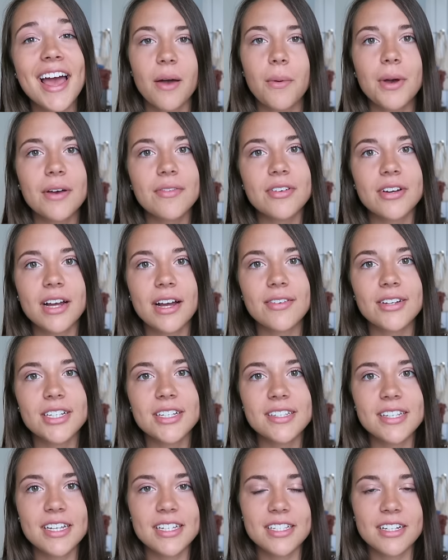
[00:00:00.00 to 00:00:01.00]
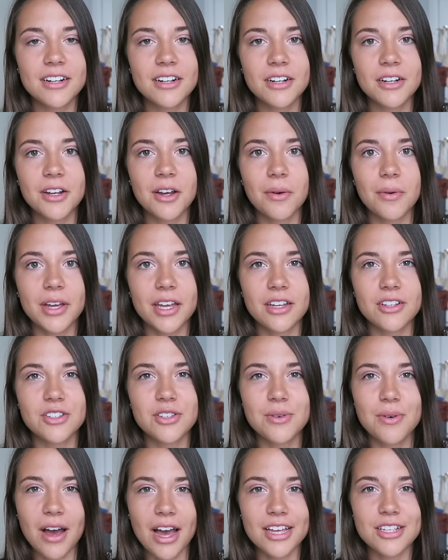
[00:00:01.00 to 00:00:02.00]
However, ever since I started going
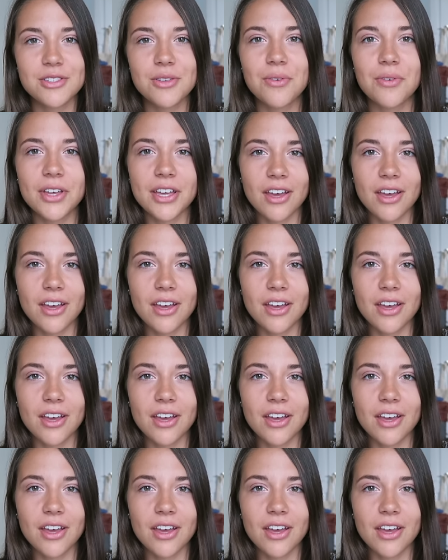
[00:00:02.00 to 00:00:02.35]
to high school